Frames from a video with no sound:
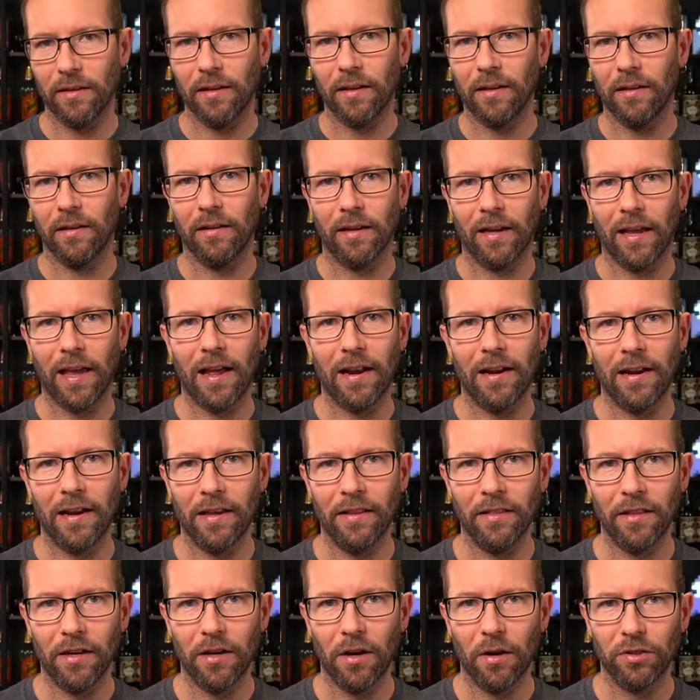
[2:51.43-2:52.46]
again, in
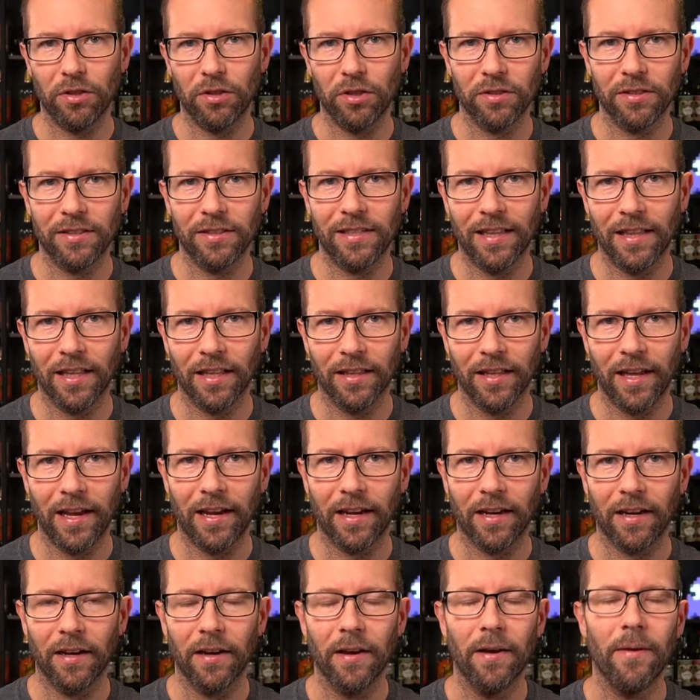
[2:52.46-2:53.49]
the notes, you'll see the
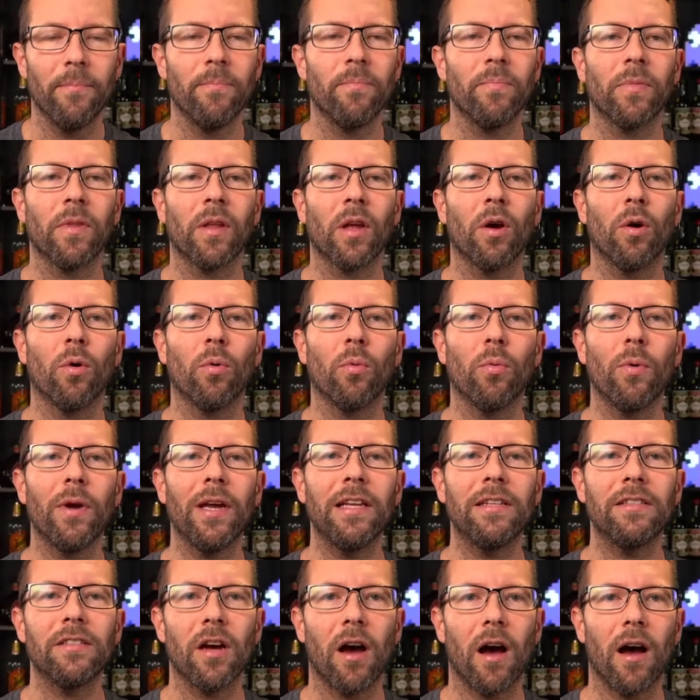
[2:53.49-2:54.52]
link. We
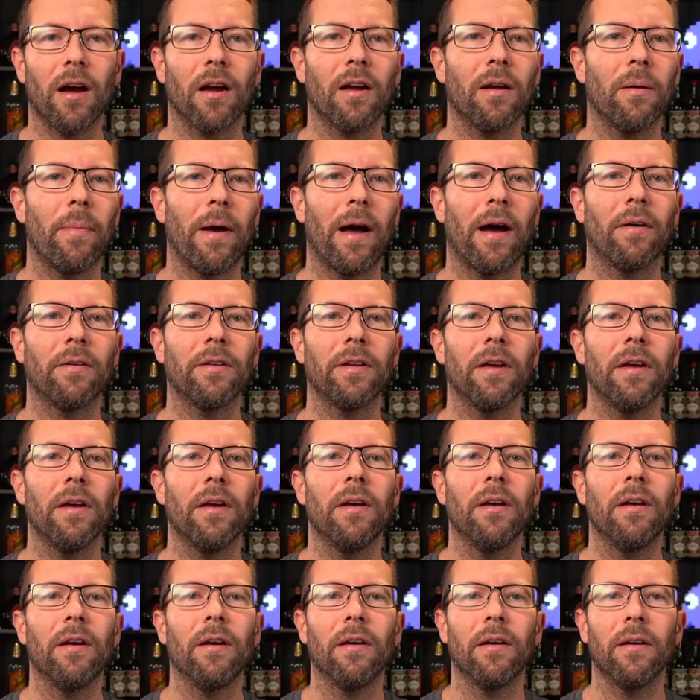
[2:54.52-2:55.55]
talk about
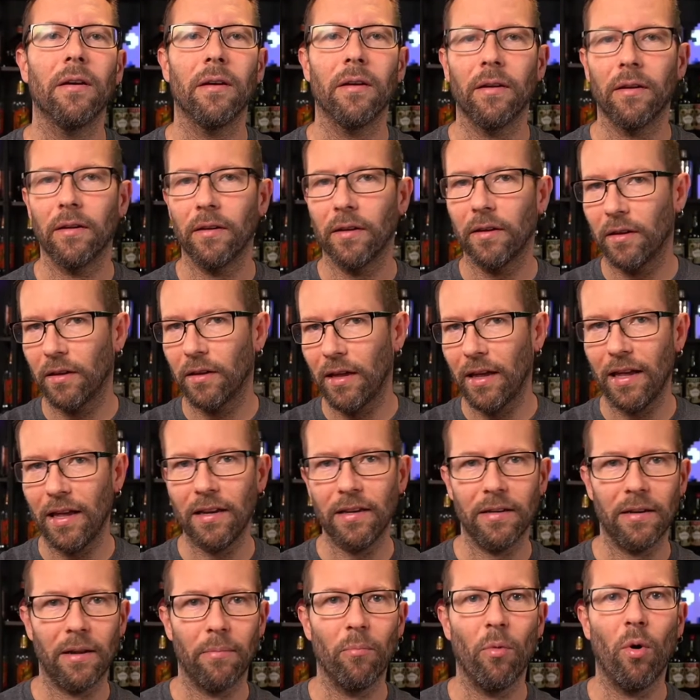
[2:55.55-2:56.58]

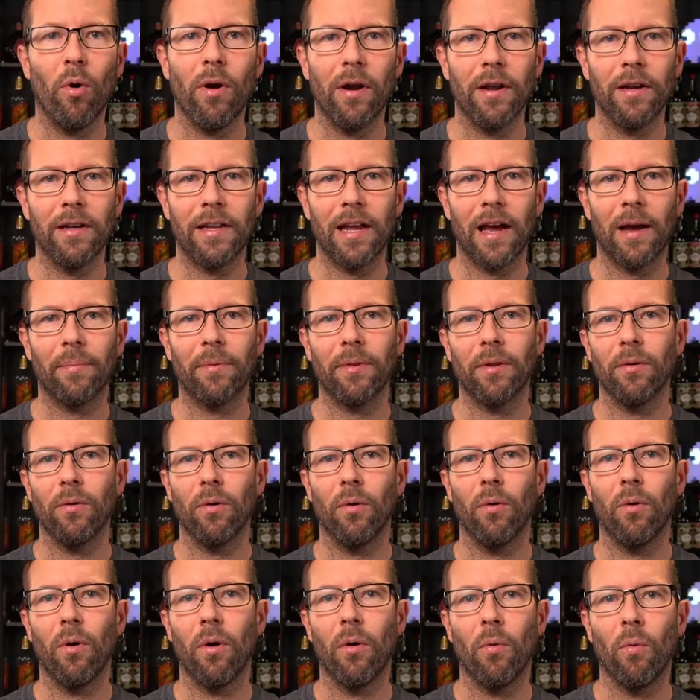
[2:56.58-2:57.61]
more in depth
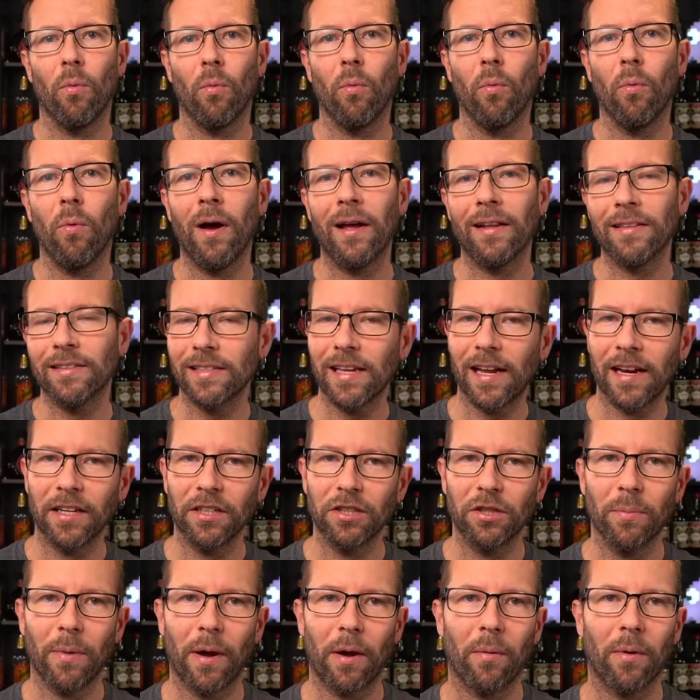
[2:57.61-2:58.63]
what settings
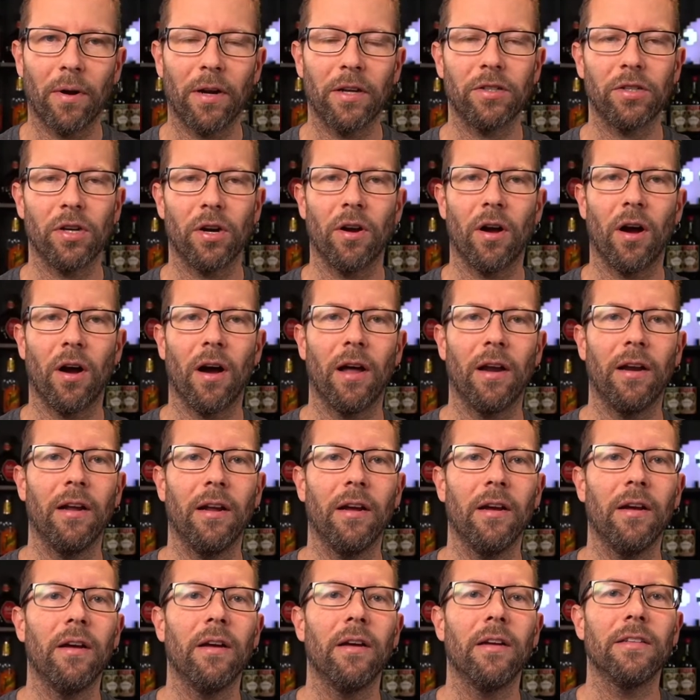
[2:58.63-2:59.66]
you might want to turn on
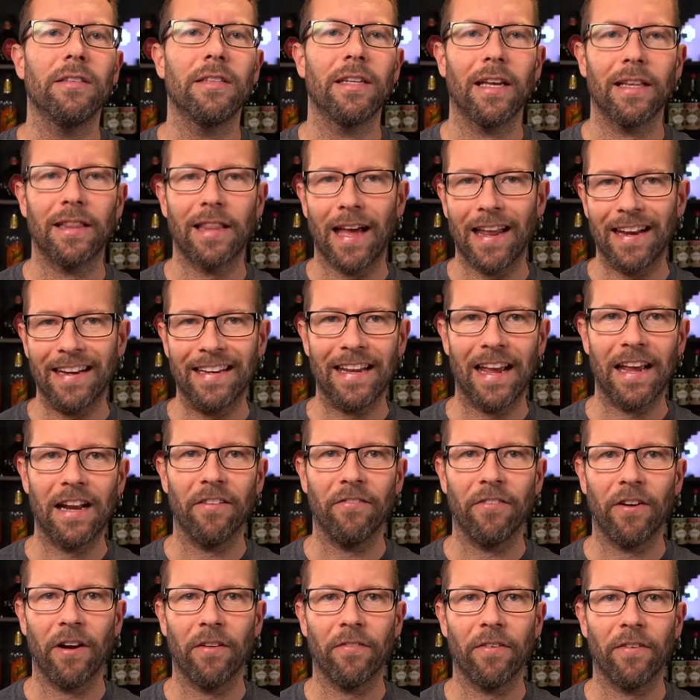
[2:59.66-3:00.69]
to get that data
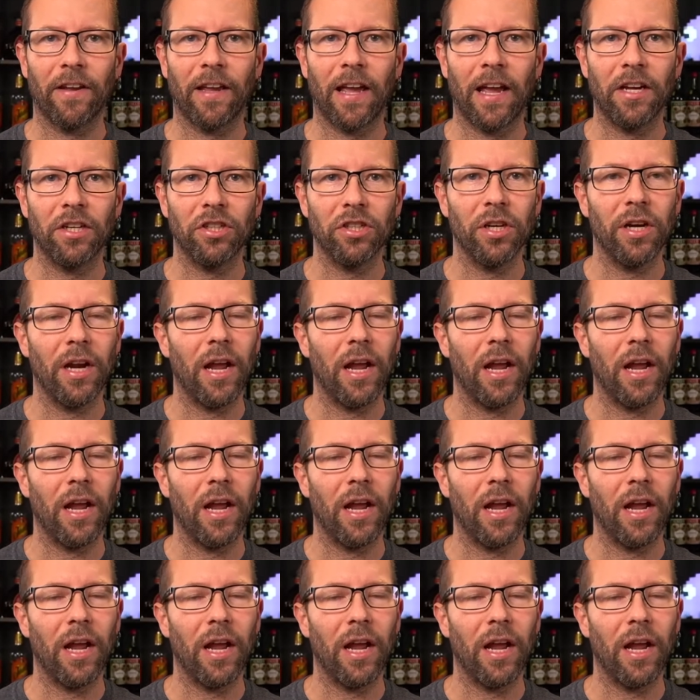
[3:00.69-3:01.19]
verification